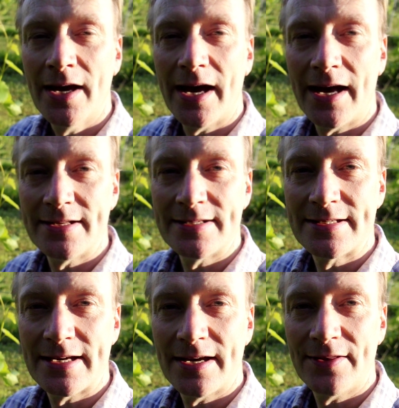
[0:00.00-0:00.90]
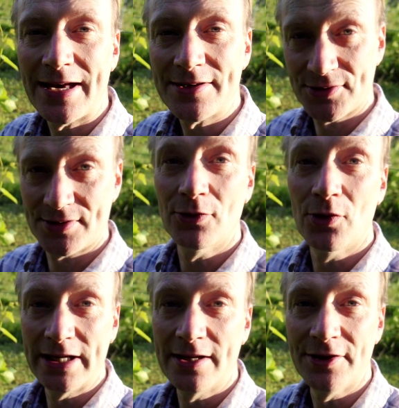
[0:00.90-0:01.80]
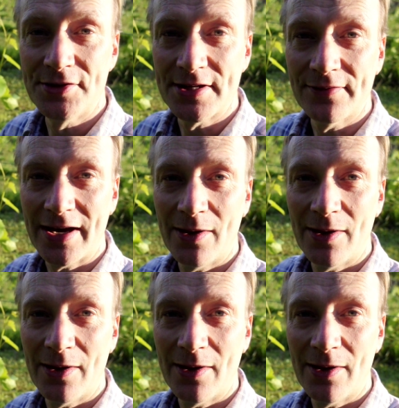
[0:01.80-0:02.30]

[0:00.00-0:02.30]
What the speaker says: And that's all inclusive.